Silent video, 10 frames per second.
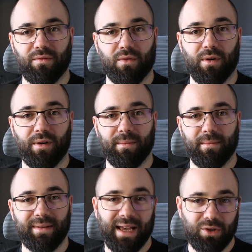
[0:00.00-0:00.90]
for
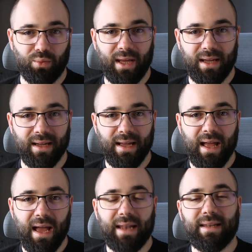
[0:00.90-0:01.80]
that week,
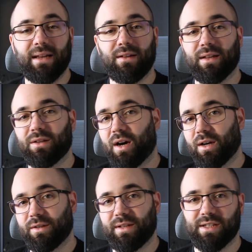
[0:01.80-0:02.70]
and then you can
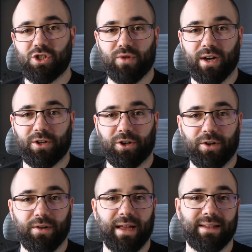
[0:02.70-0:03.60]
talk to the
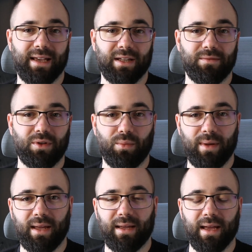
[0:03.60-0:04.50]
instructor at the end of the
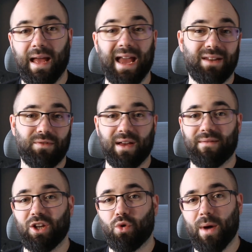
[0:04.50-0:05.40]
week, and if you have
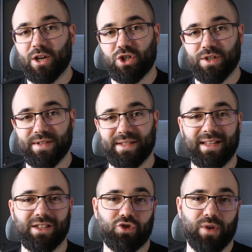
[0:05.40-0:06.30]
any questions,
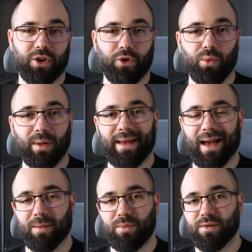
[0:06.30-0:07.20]
the instructor will
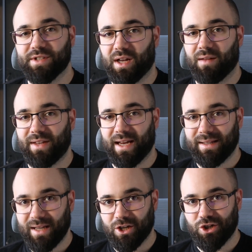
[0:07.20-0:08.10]
help you solve
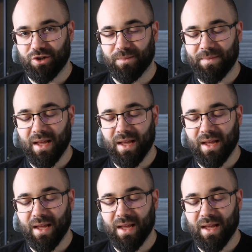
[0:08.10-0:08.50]
that issue.